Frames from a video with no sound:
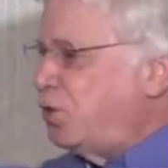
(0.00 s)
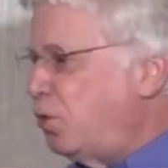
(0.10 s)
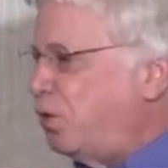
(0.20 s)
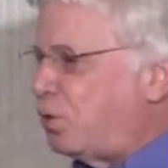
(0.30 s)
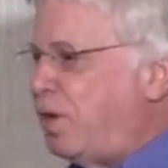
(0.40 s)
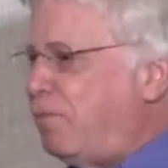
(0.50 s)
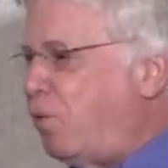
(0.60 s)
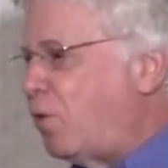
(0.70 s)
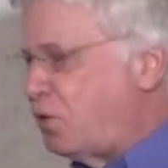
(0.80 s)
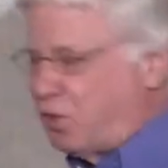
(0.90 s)
two, three,
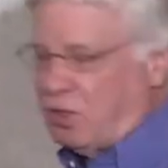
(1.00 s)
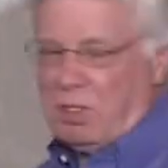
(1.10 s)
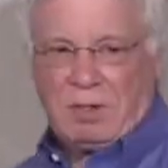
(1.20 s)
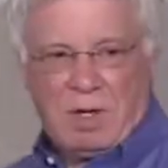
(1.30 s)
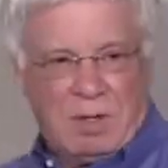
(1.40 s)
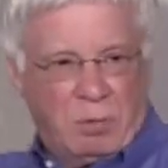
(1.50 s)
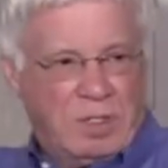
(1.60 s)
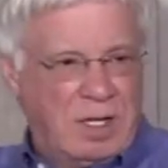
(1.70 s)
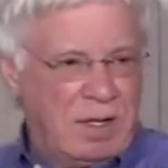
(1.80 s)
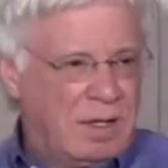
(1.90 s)
four? Sure, we
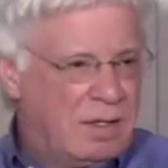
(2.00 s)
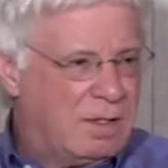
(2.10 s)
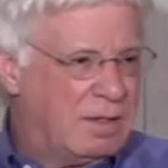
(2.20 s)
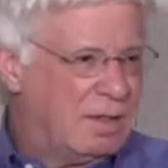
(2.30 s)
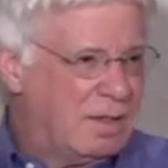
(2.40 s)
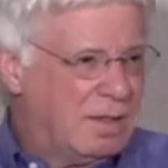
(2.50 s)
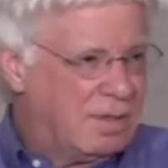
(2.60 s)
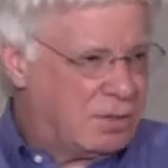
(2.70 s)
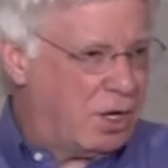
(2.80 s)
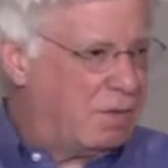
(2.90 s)
did it.
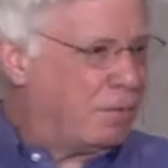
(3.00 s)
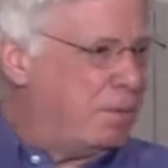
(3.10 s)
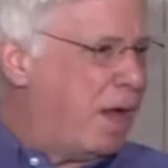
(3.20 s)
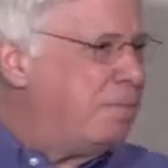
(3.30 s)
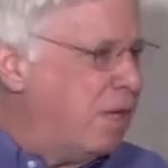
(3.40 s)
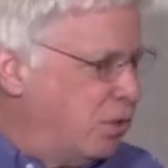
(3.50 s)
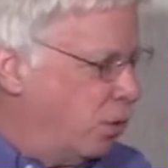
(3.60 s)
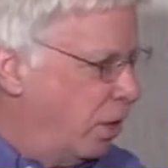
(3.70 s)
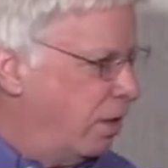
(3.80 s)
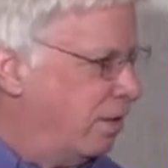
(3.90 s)
Jennifer made me
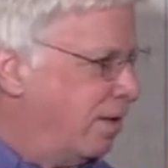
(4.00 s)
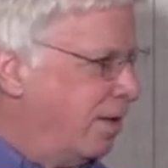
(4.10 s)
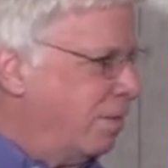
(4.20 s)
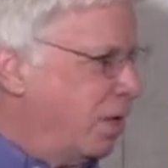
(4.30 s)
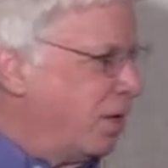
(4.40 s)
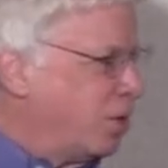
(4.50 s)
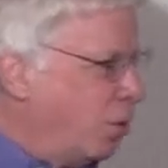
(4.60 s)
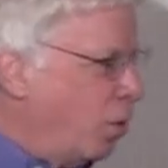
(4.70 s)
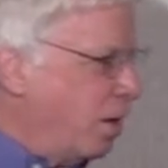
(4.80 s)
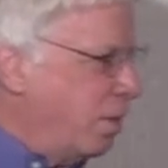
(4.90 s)
do it because she
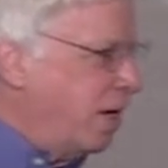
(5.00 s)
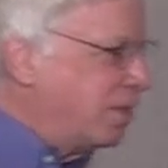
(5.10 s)
wanted me to